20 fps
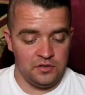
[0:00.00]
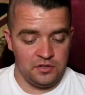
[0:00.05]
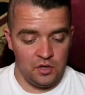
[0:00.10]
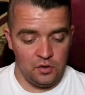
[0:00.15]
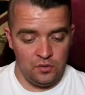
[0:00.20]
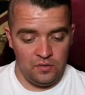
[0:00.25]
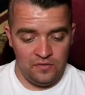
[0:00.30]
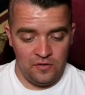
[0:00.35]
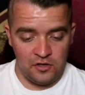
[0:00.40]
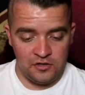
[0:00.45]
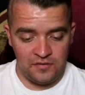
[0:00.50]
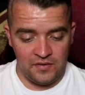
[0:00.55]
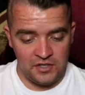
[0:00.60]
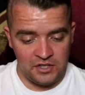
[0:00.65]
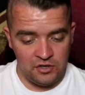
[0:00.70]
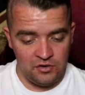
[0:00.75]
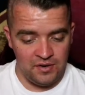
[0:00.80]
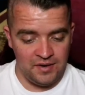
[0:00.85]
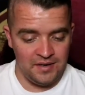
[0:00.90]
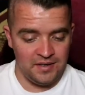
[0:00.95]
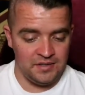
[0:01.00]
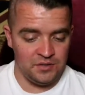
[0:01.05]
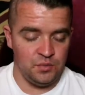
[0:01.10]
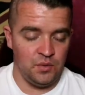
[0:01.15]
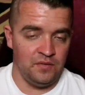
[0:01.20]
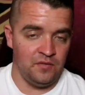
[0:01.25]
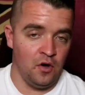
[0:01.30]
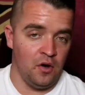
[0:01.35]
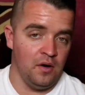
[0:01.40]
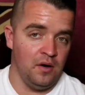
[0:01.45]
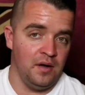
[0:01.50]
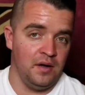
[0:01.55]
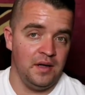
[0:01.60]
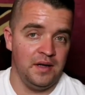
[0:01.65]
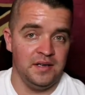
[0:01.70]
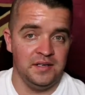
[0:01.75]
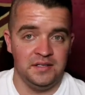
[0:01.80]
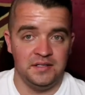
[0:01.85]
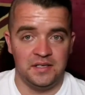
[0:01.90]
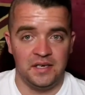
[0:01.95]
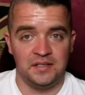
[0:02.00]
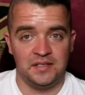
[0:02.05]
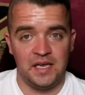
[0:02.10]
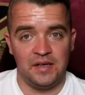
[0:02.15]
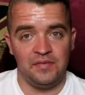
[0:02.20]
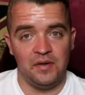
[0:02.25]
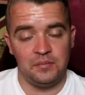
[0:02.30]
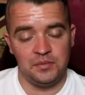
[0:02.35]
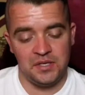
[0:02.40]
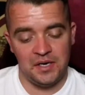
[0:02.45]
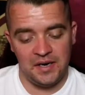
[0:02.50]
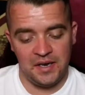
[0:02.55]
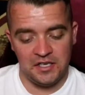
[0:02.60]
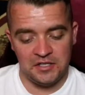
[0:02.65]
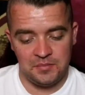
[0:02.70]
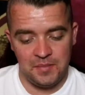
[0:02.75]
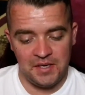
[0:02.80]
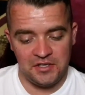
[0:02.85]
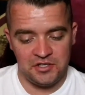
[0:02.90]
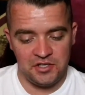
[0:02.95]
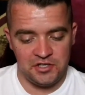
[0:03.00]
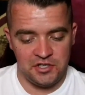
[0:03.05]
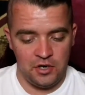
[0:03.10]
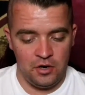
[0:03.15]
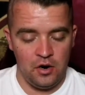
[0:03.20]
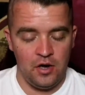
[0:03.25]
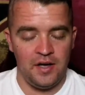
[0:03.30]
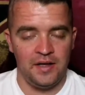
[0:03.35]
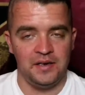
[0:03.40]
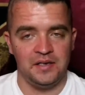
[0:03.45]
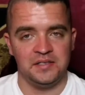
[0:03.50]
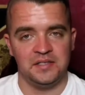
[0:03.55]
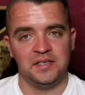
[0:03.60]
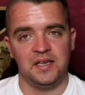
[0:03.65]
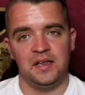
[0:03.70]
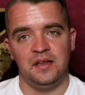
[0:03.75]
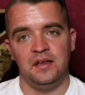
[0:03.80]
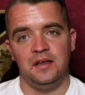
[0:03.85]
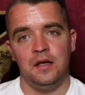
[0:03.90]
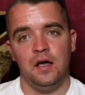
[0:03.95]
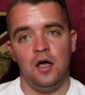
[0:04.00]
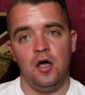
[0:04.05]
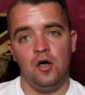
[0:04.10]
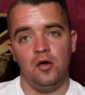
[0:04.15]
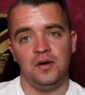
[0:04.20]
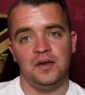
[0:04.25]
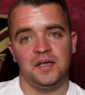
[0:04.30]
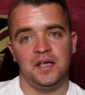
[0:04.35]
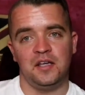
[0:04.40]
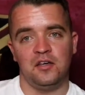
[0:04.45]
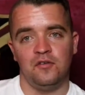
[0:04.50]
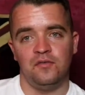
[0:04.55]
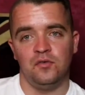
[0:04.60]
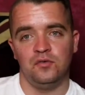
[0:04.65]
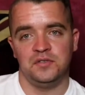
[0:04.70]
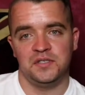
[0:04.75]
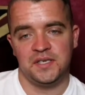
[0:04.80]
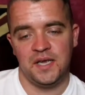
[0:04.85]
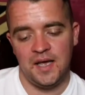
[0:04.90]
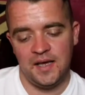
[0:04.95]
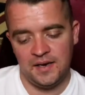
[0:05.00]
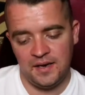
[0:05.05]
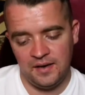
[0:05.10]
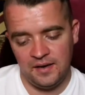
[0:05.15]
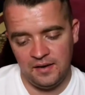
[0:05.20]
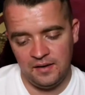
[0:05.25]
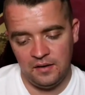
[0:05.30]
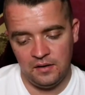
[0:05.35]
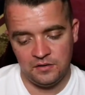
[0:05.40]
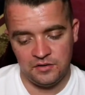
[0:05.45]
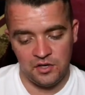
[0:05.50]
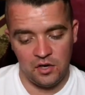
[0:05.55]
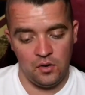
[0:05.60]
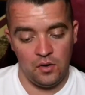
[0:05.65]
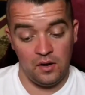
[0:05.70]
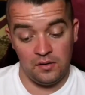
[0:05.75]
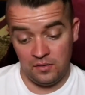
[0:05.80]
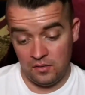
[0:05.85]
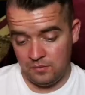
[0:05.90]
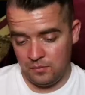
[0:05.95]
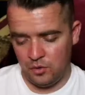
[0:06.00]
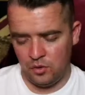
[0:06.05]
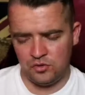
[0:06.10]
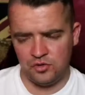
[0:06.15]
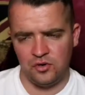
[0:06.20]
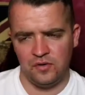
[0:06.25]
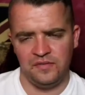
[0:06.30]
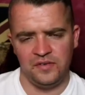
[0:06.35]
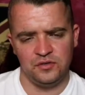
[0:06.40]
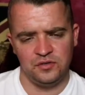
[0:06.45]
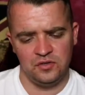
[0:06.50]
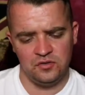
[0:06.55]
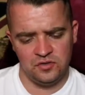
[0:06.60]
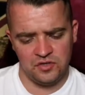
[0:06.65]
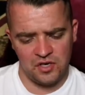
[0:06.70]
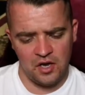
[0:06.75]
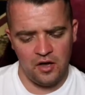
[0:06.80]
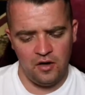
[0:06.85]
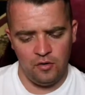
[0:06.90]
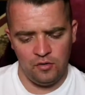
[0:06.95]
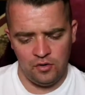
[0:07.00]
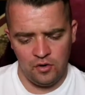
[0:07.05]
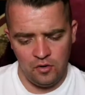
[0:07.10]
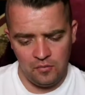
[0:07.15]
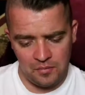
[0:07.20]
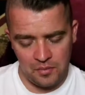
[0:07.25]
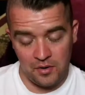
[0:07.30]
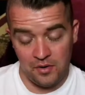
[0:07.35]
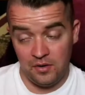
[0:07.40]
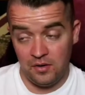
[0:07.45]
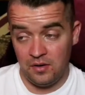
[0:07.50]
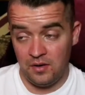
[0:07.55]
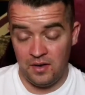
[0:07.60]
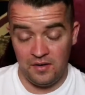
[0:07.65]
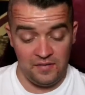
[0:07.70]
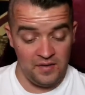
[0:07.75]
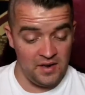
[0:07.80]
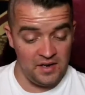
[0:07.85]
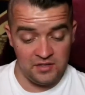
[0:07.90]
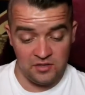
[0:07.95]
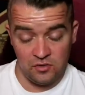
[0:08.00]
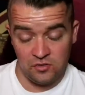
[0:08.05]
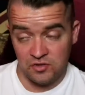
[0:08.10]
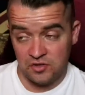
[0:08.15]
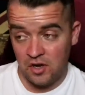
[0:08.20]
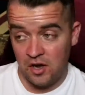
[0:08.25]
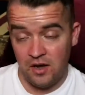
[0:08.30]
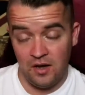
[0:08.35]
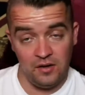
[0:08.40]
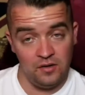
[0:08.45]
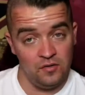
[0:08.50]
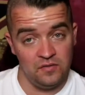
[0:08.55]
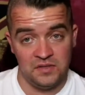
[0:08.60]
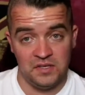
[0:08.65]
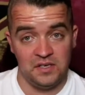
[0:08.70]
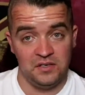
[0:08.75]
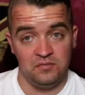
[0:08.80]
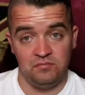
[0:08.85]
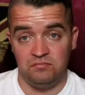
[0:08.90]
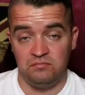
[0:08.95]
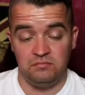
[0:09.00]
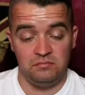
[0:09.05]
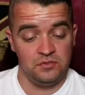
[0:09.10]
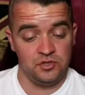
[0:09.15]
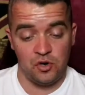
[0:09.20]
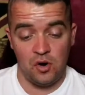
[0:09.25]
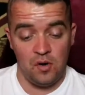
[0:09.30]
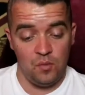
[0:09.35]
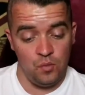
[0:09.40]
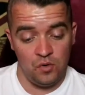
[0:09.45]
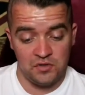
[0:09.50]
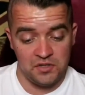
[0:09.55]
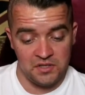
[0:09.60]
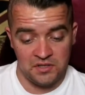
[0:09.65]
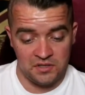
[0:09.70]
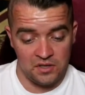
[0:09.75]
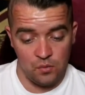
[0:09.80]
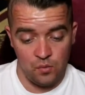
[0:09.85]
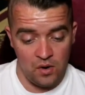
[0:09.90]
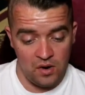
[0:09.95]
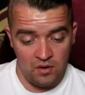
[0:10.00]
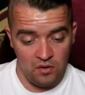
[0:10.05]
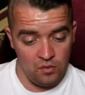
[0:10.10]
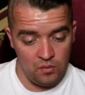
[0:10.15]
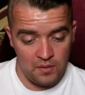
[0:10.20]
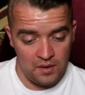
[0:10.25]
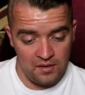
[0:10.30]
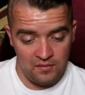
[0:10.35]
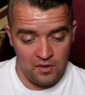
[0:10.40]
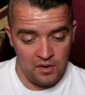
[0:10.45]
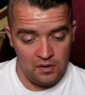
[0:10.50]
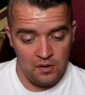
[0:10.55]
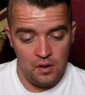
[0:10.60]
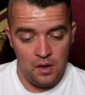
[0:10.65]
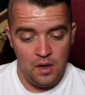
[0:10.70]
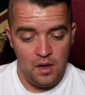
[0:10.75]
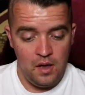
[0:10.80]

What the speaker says: So the first fixture is Southampton against Manchester United. It's the early kickoff on Saturday, so I'm not sure if it's on Sky or not, but if it is on Sky, I'll obviously try and watch it somewhere or whatever.